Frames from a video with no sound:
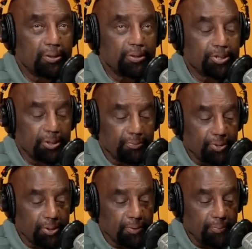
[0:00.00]
Tim,
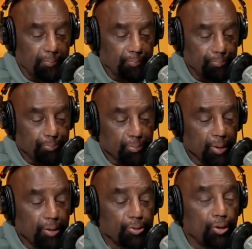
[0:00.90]

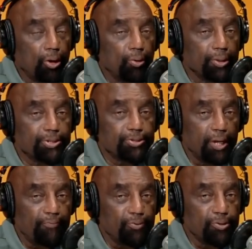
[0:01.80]
you only
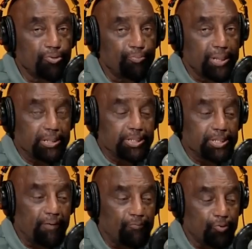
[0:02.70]
suffer. You've been
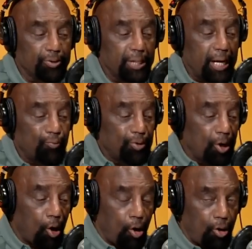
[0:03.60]
suffering like we
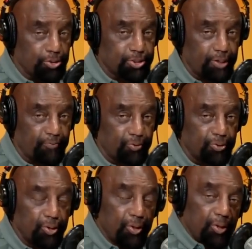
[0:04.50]
all
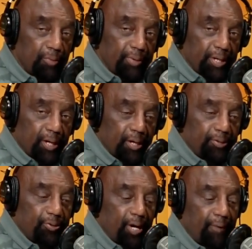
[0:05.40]
suffer because
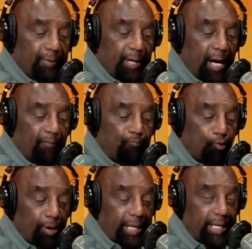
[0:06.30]
you have not
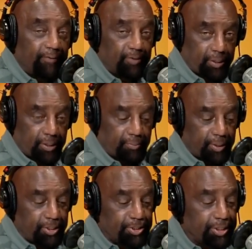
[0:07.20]
forgiven them.
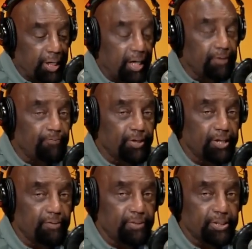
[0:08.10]
It's the
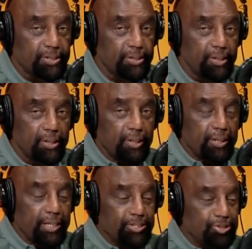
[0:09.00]
unforgiveness
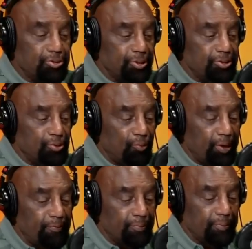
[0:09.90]
that turns you
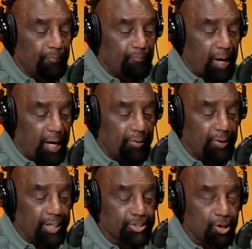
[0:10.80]
away from the Father
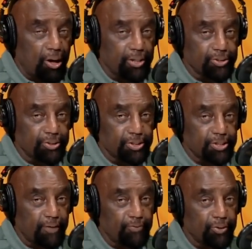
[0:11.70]
that's causing you to
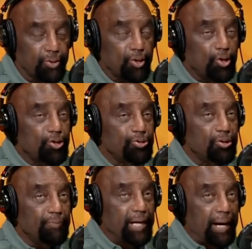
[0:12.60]
suffer. You
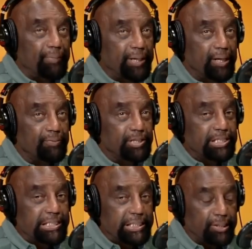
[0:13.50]
have not been able to
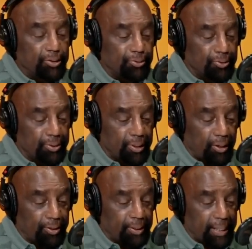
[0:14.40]
see clearly
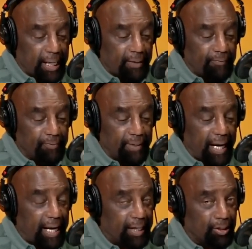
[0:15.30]
all your life. You have
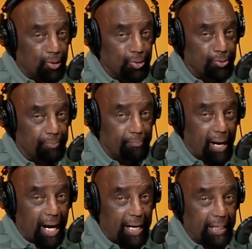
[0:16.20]
not had a clear
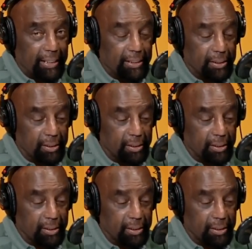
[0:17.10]
mind.